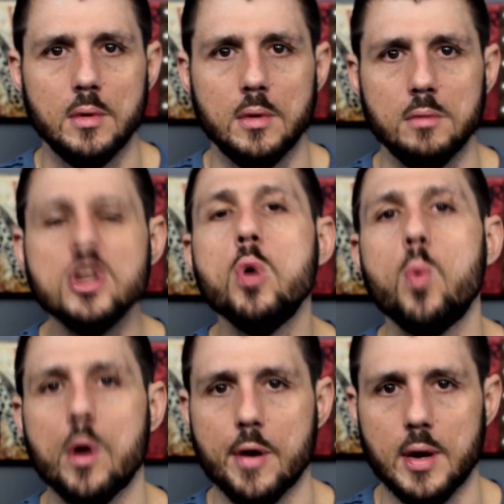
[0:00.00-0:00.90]
Don't
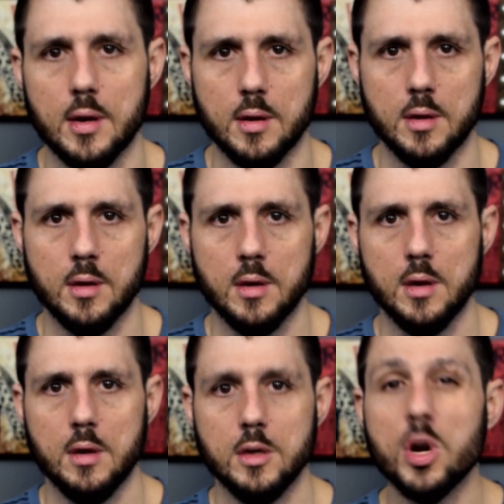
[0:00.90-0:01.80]
worry.
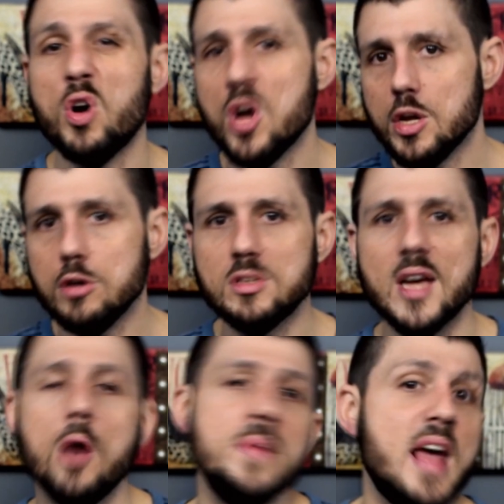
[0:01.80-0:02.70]
You
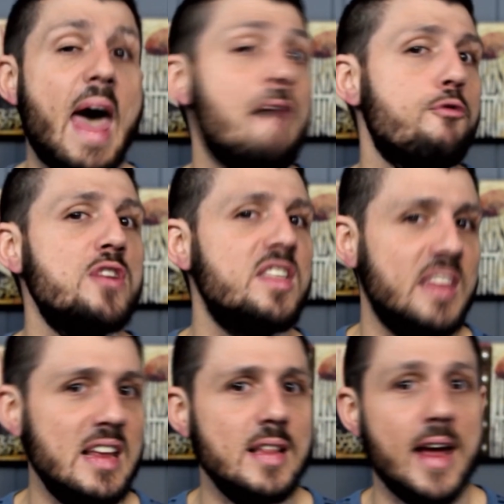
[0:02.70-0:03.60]
tell me
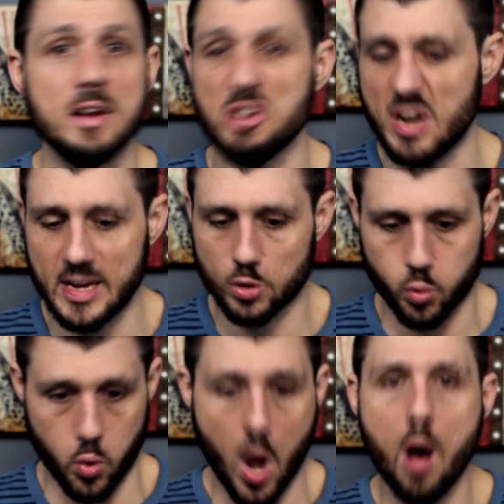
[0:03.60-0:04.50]
everything that is
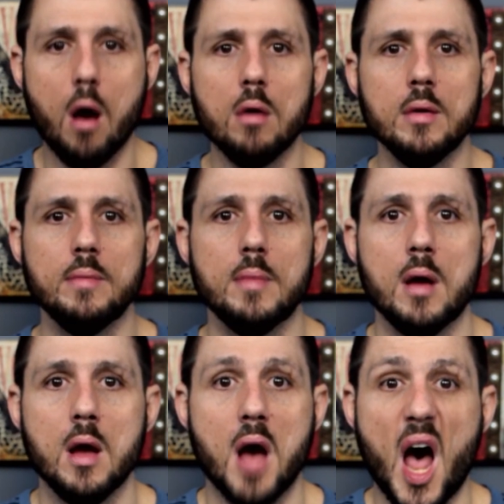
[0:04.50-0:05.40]
wrong,
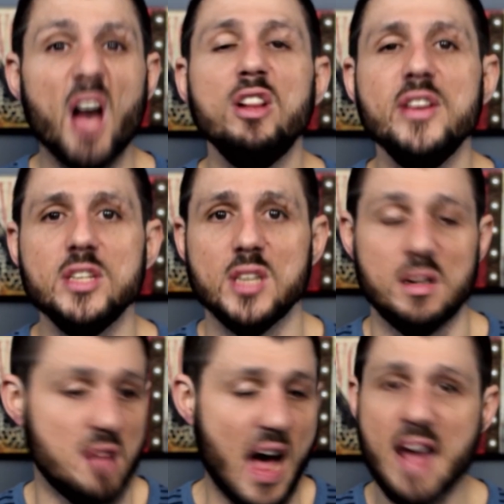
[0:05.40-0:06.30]
I'll listen.
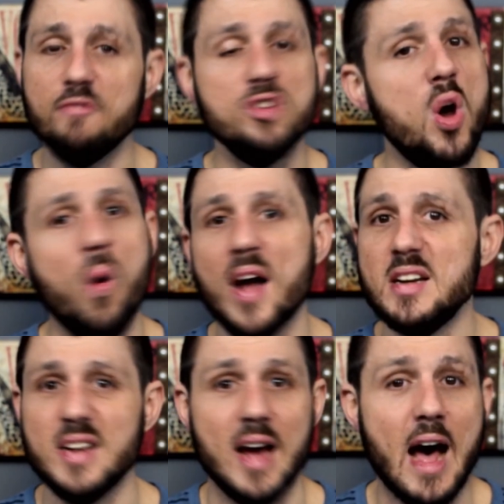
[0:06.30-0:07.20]
I have no
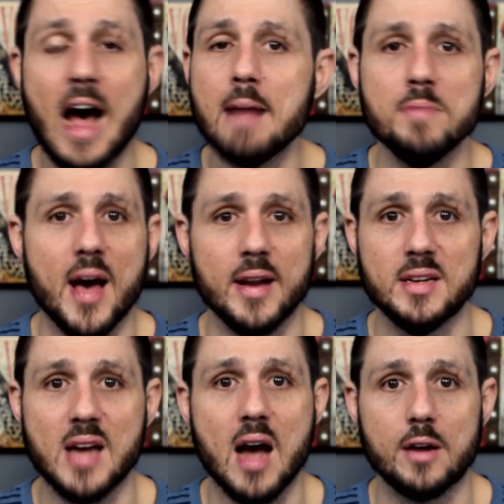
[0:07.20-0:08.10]
idea. I'm not a
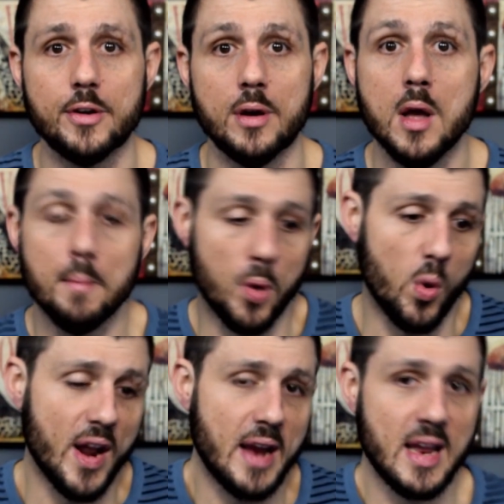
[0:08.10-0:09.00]
doctor, but what
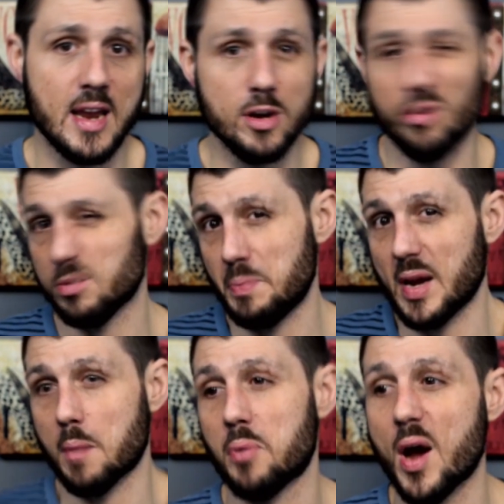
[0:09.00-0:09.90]
I can do is pick a
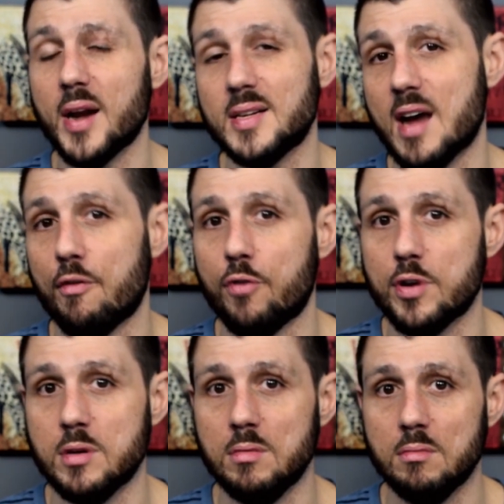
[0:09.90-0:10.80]
product out for
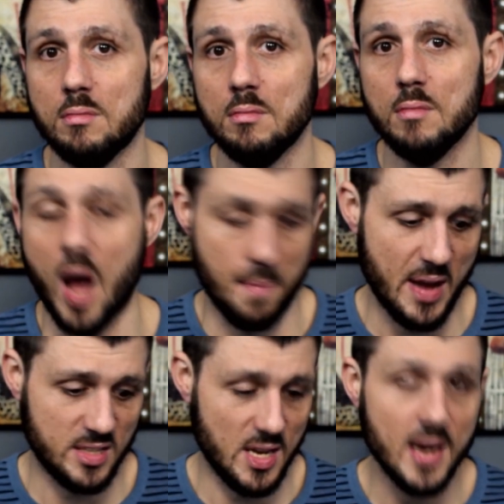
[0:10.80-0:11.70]
you. I'm not
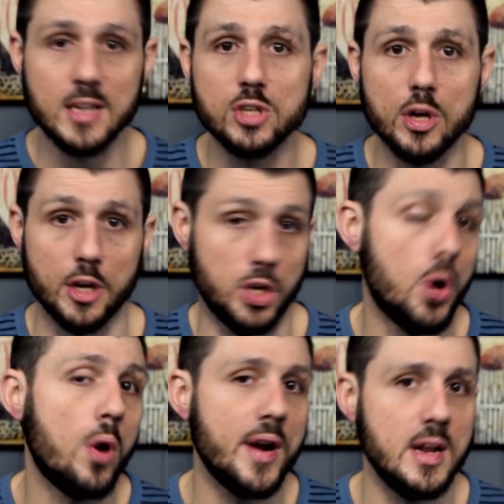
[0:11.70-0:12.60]
saying it's going to
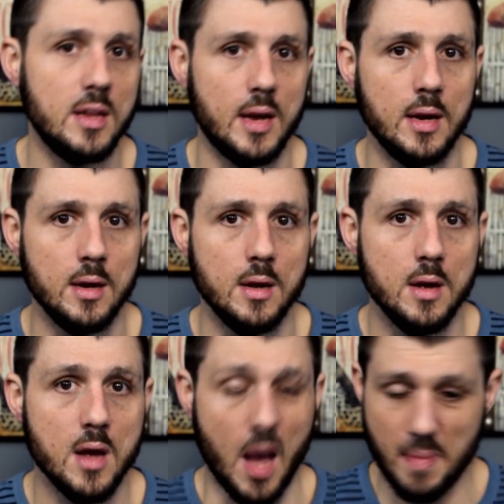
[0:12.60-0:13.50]
cure anything.
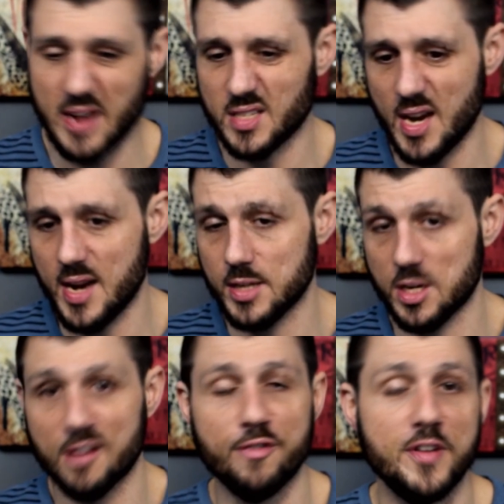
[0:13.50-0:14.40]
I'm not saying it's going
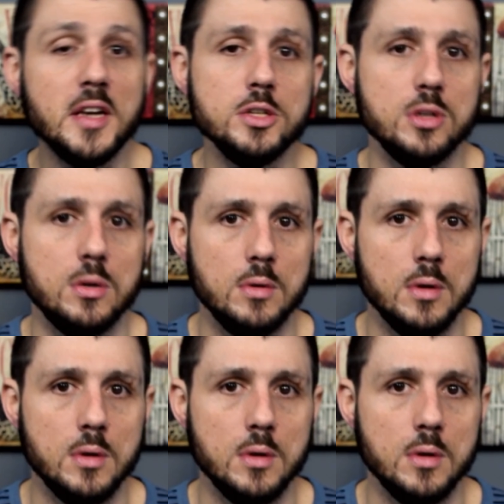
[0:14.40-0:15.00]
to fix you,